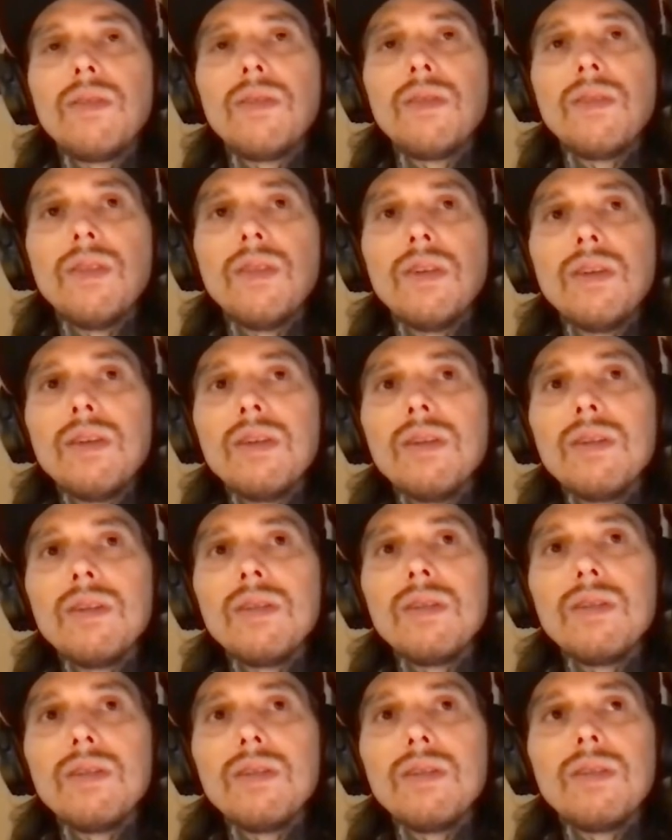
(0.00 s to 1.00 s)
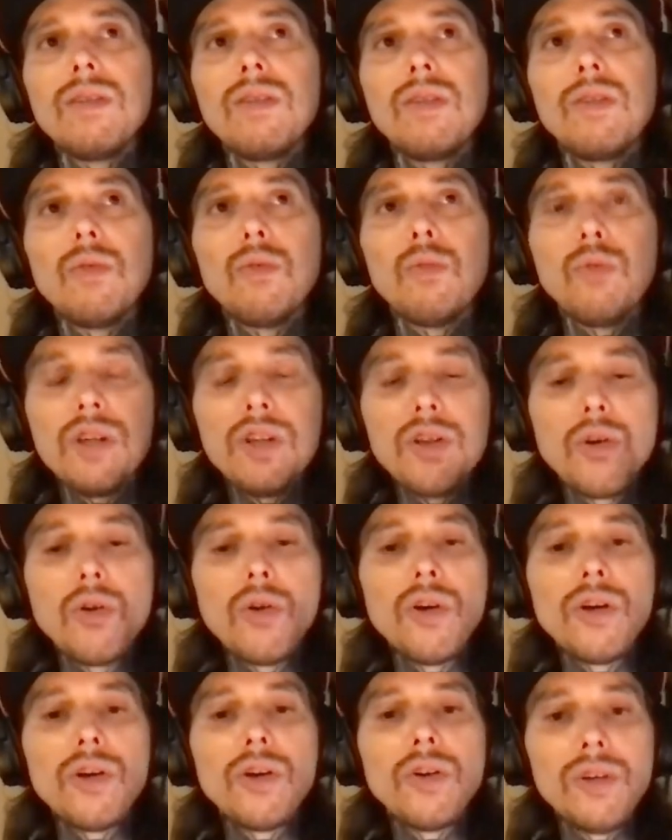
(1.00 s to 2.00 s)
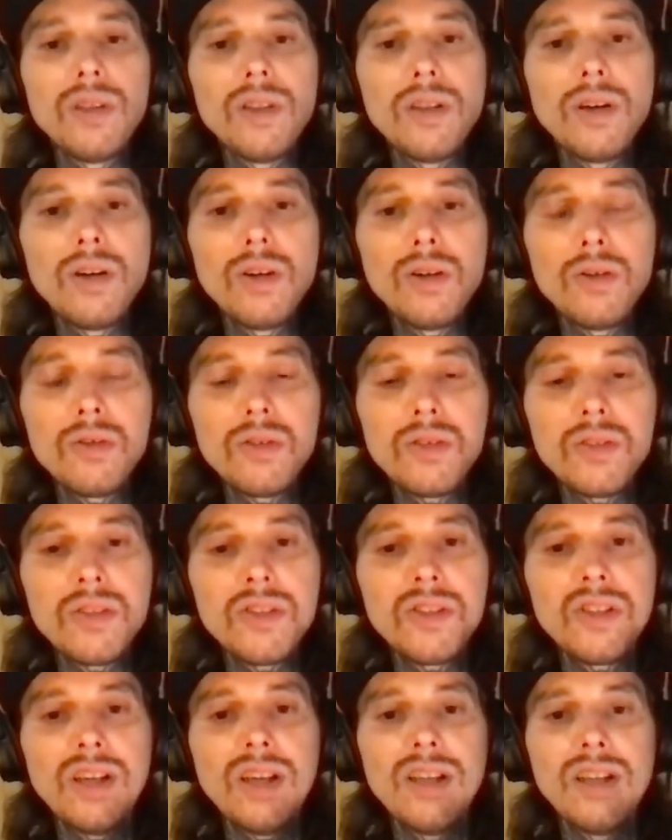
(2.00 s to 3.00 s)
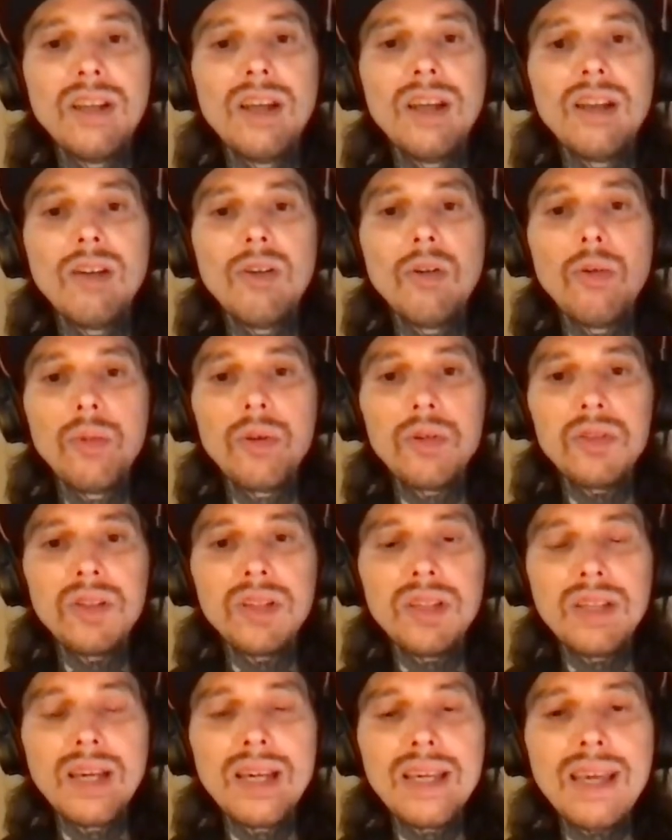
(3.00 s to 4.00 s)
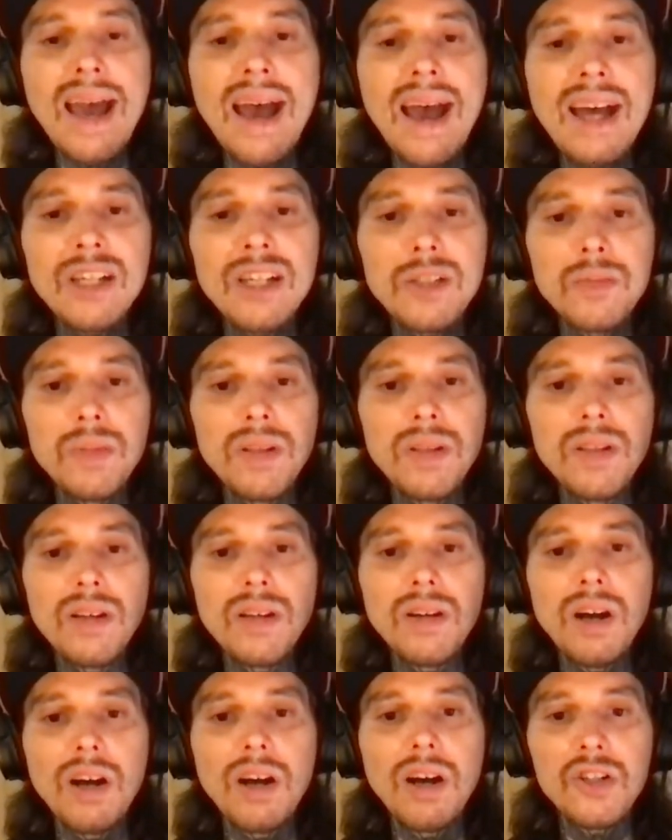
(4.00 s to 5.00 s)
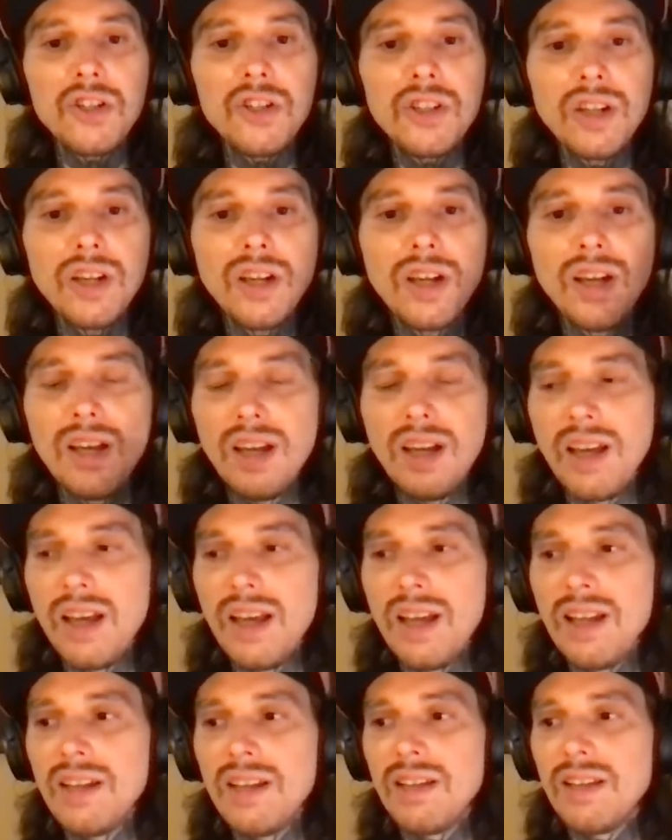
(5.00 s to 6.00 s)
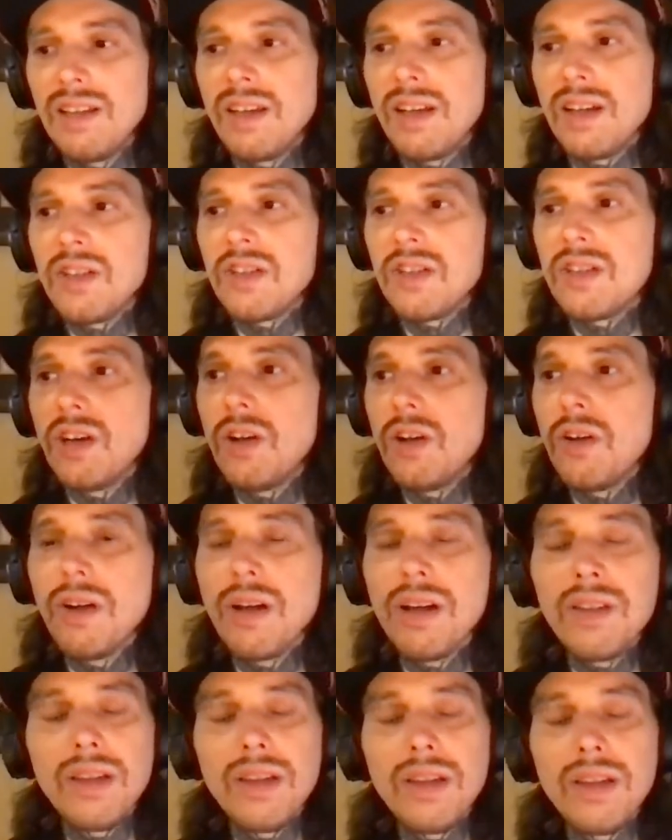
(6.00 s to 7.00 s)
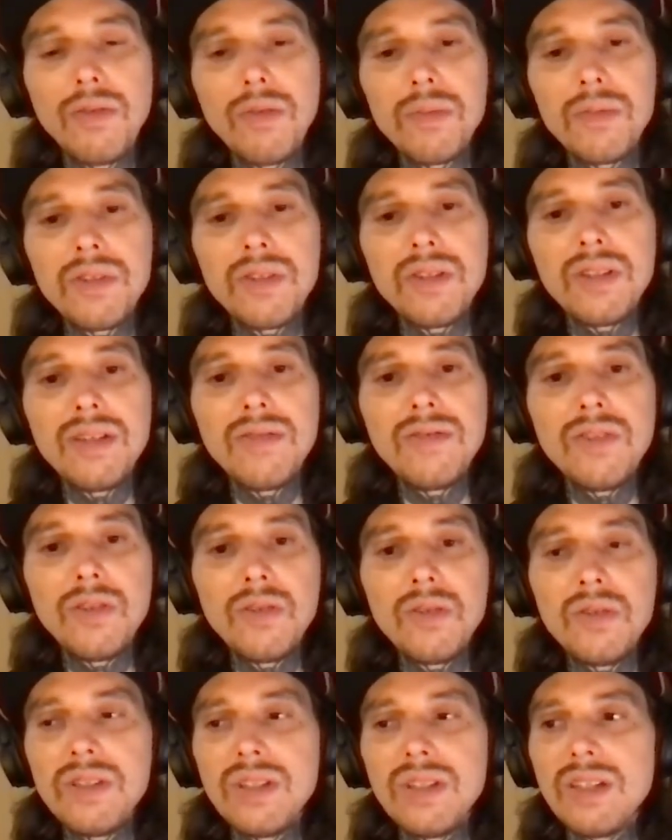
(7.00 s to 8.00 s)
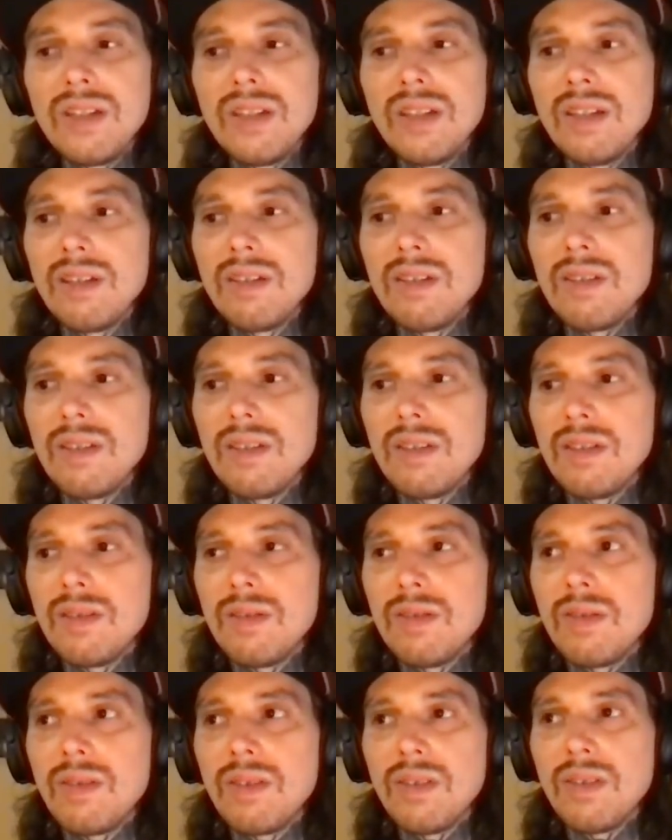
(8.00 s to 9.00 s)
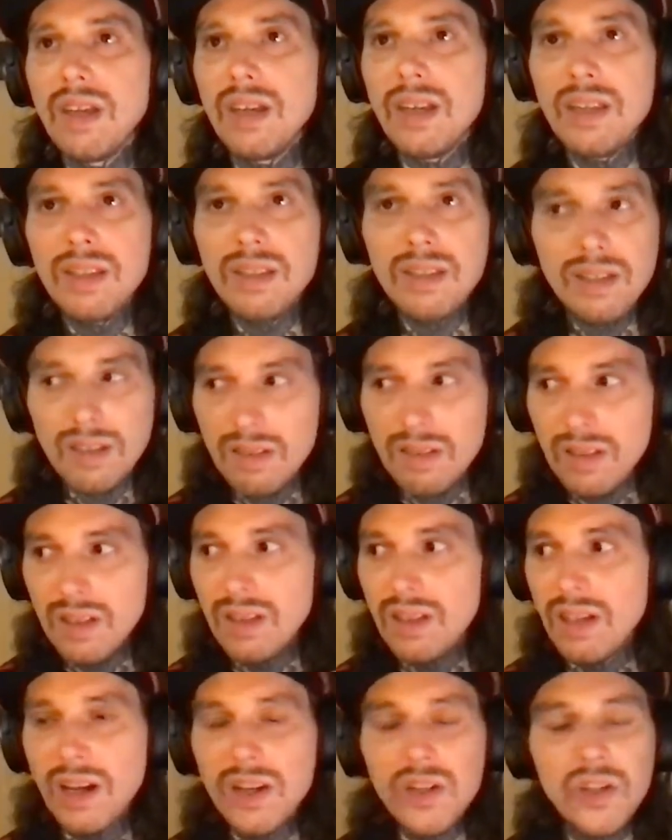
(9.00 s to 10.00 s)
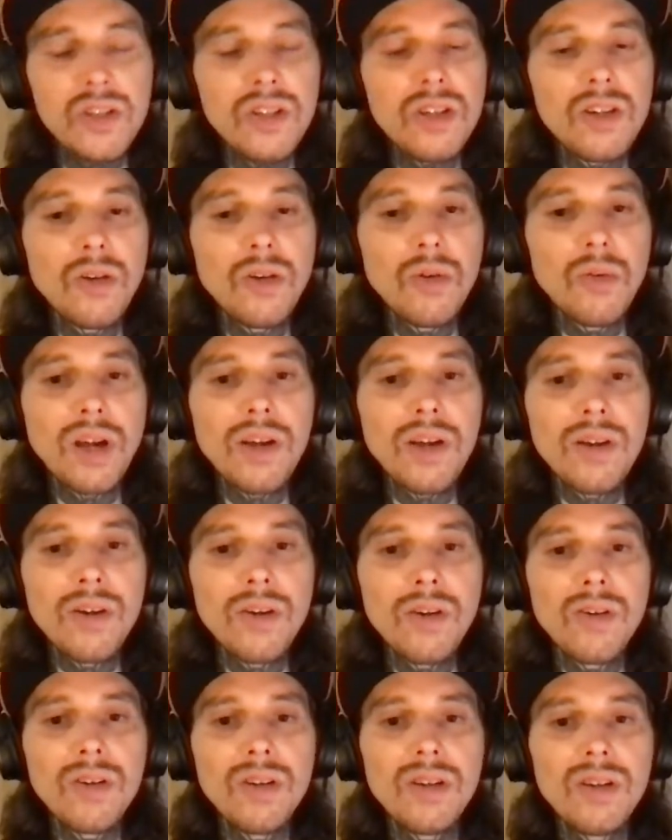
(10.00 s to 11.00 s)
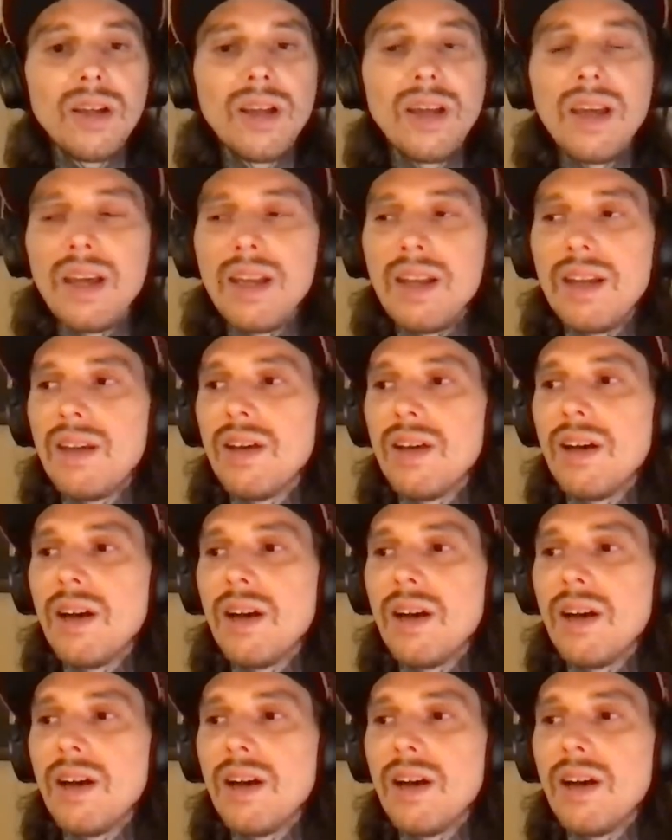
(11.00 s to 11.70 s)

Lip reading: the recoil in the hosts, and almost like a gasp and a hush and like a stutter, I think, from Steve Doocy, like, did I just hear what I heard? And